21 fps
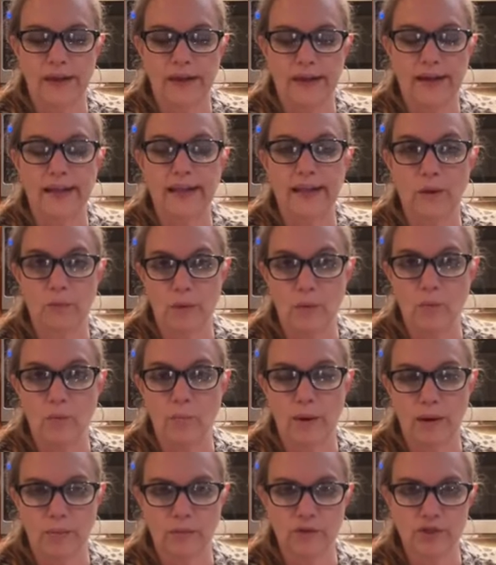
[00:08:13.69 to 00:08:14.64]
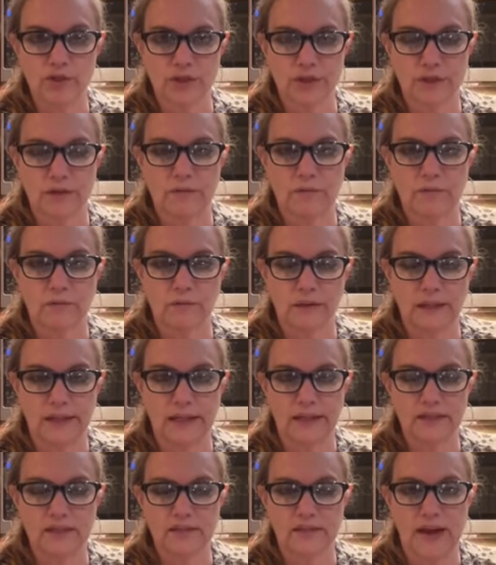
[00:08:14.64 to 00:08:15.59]
And again, we will publish the
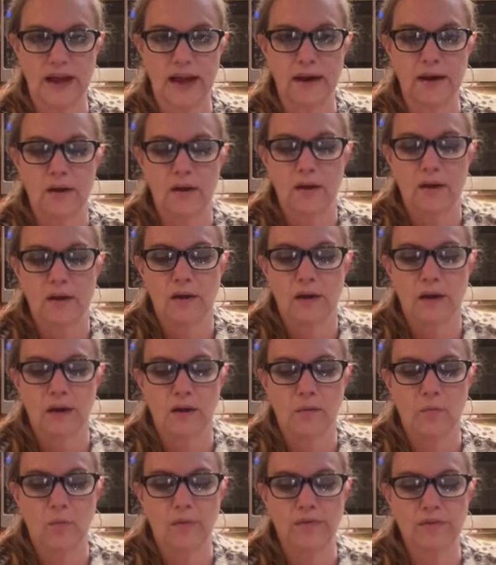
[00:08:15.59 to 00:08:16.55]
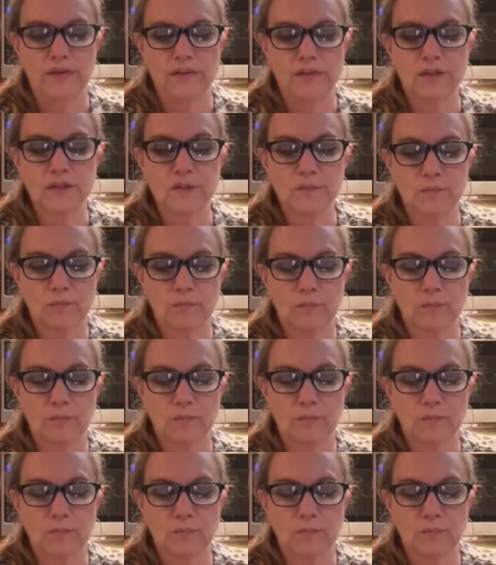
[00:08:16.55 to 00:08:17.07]
link to that when this is